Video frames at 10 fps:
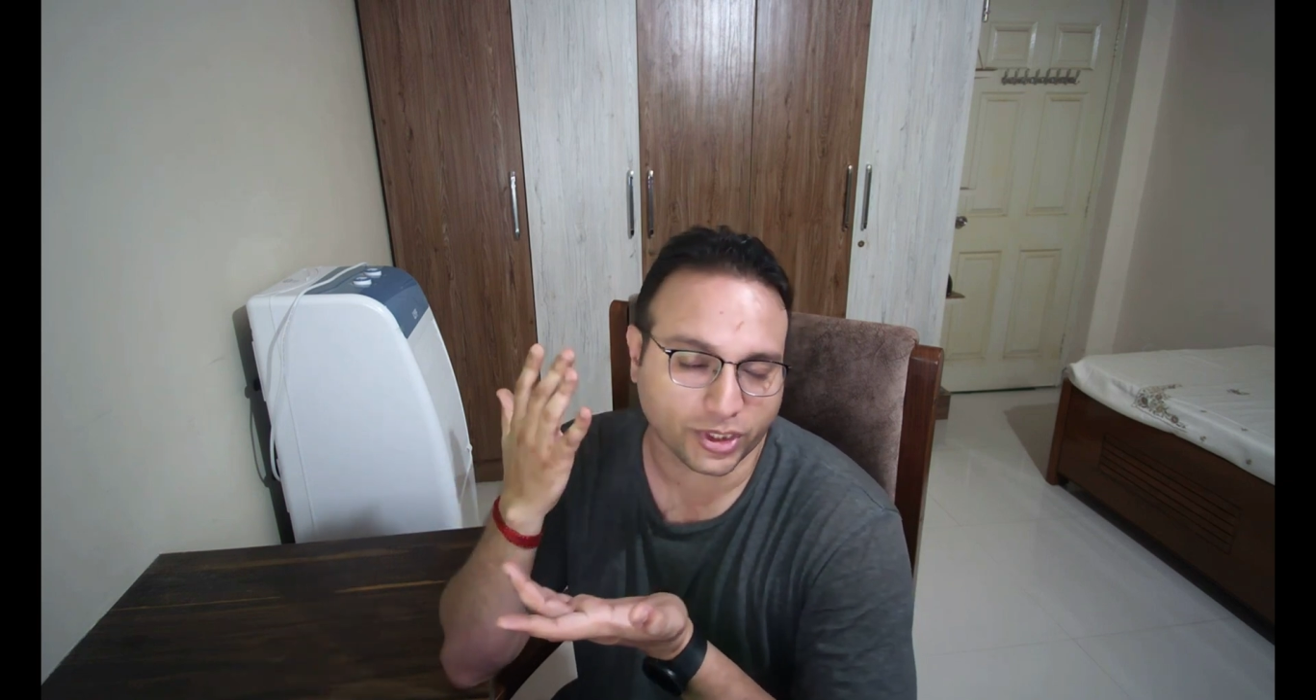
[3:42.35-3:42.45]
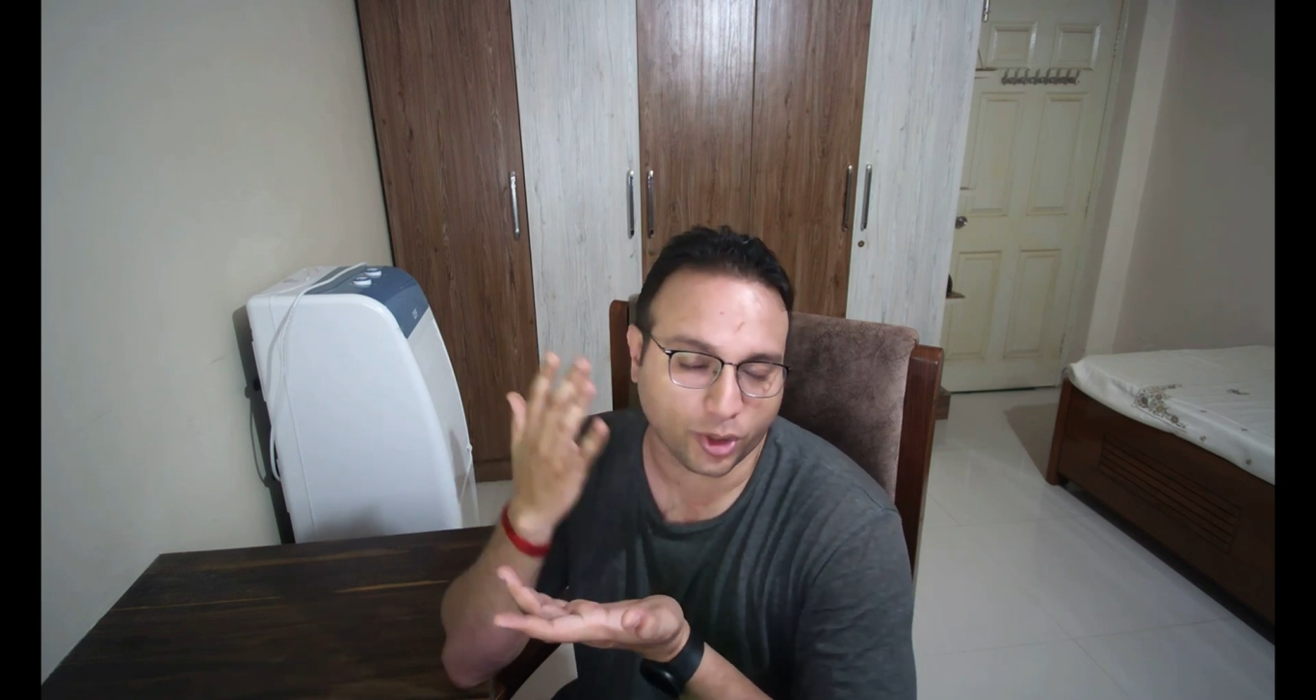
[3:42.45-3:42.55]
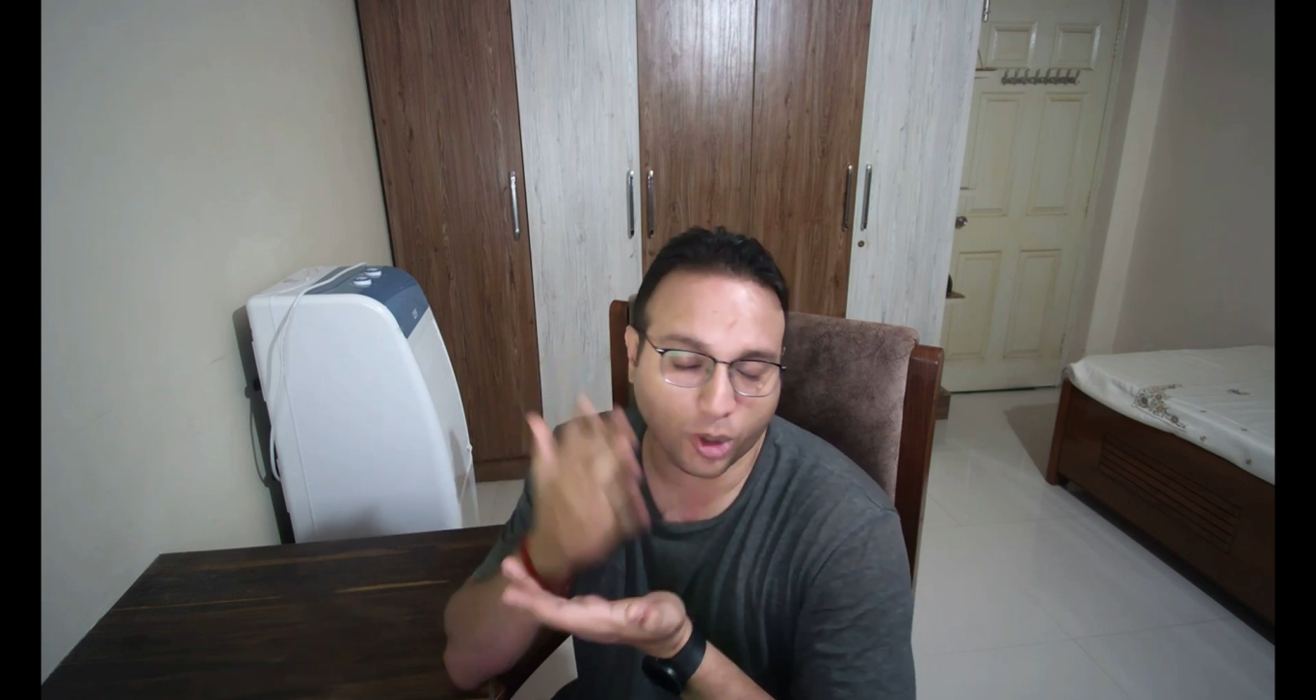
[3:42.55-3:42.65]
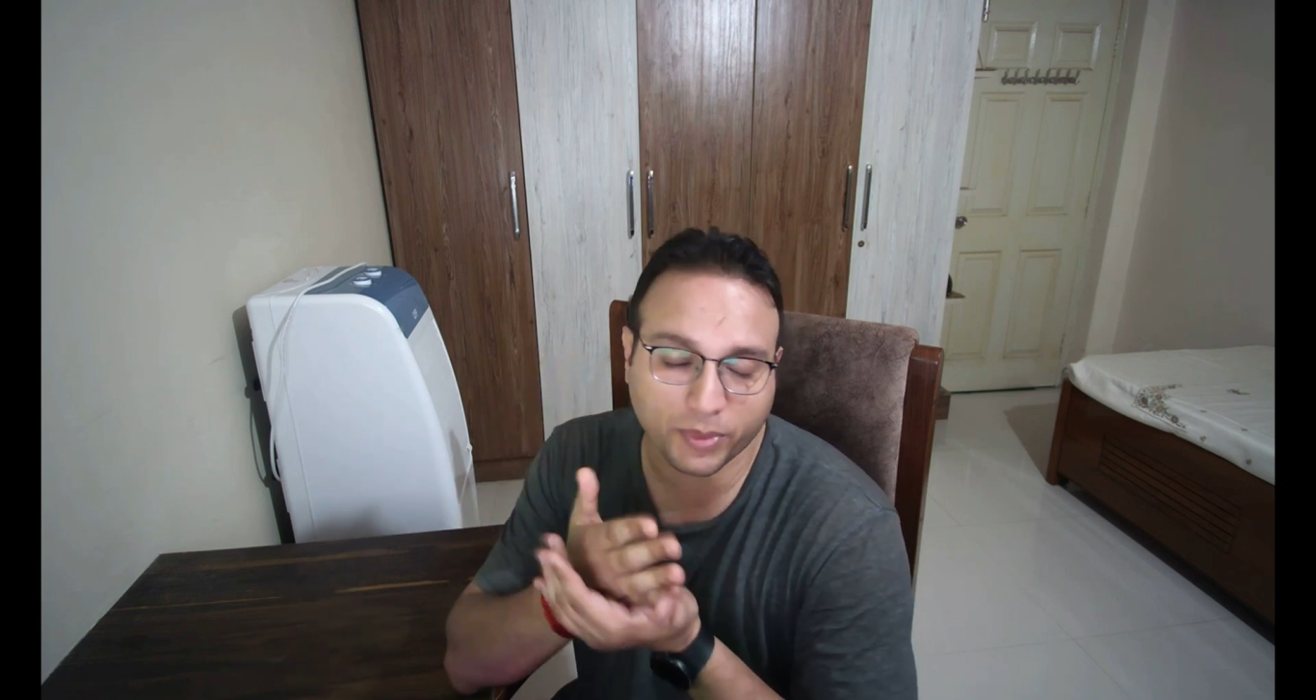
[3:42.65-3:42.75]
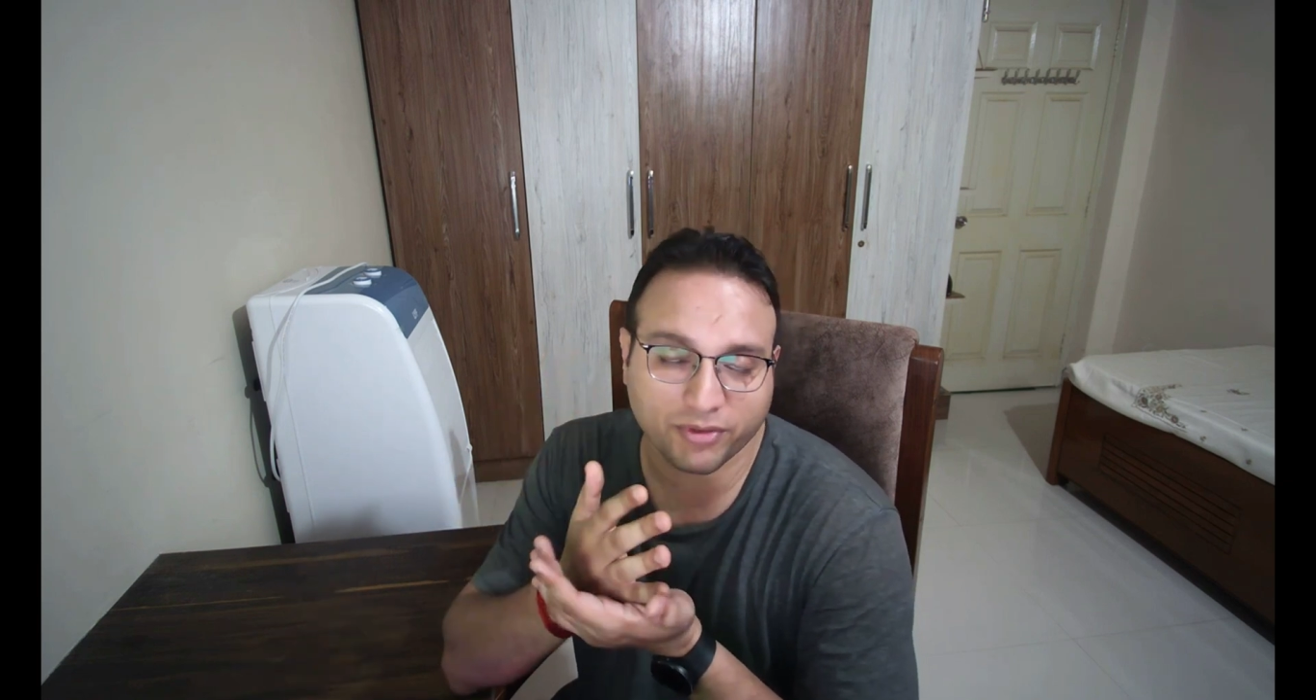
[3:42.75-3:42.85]

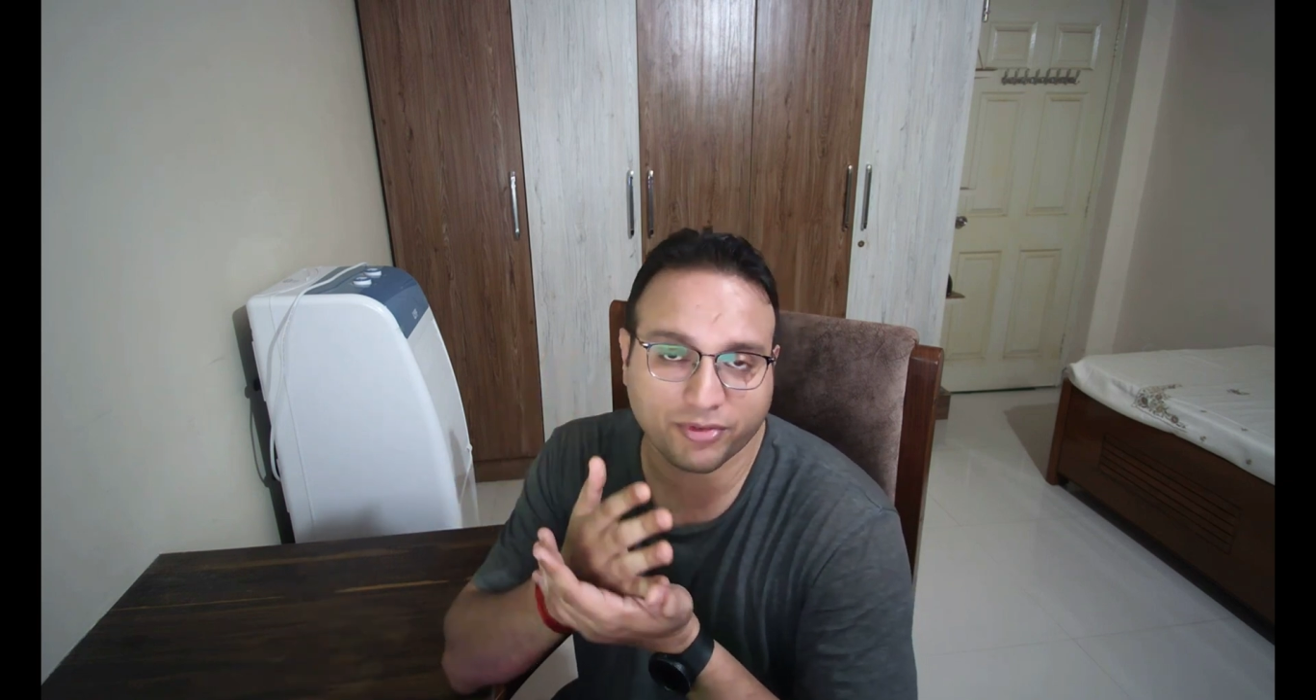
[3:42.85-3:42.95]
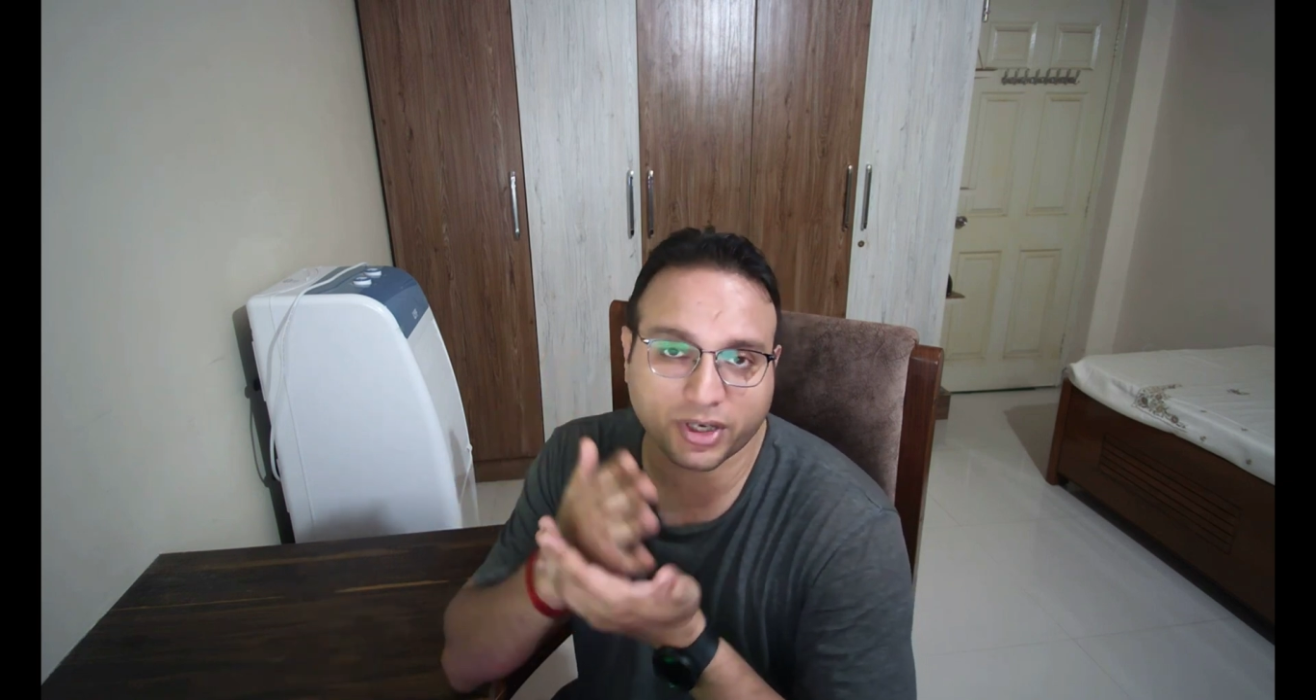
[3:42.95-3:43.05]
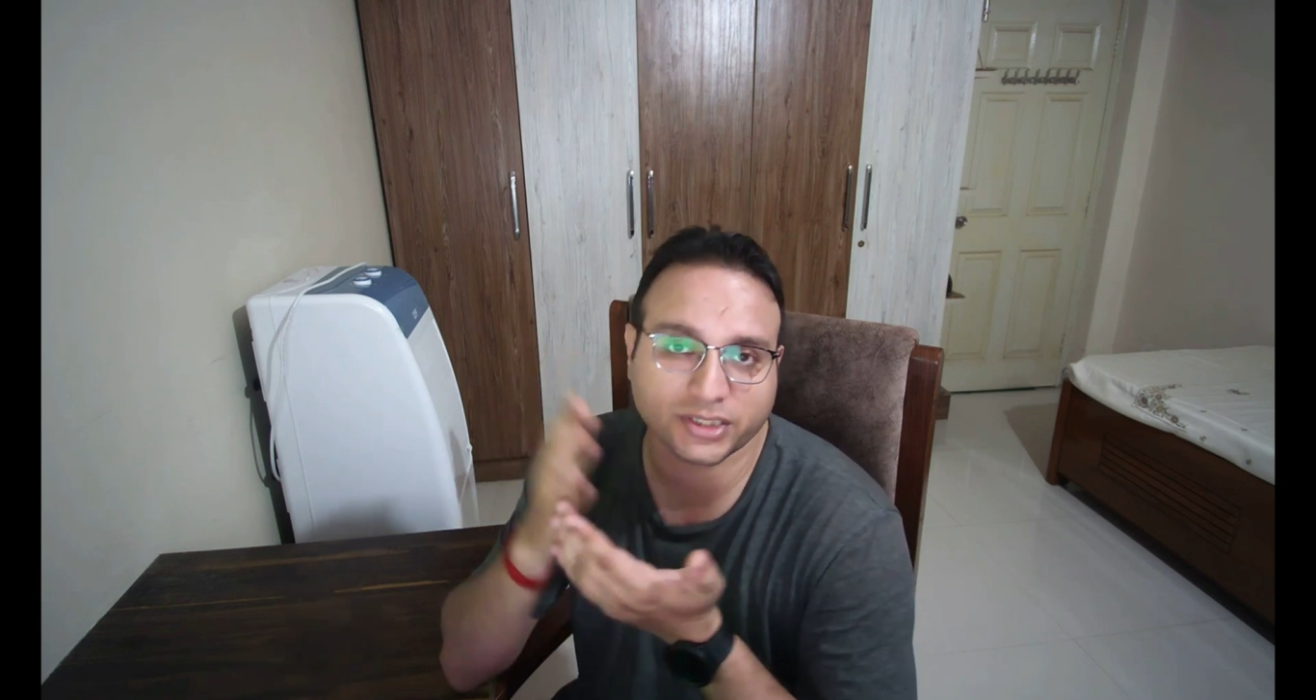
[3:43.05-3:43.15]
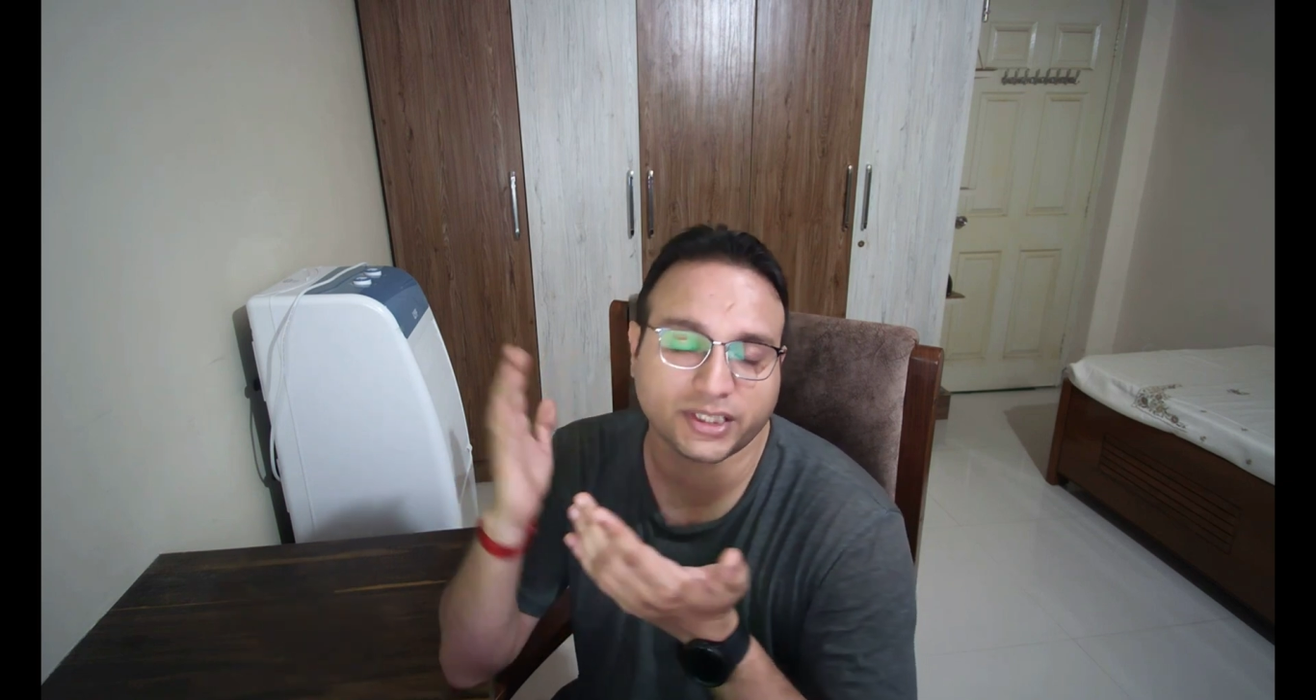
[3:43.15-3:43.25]
normal first,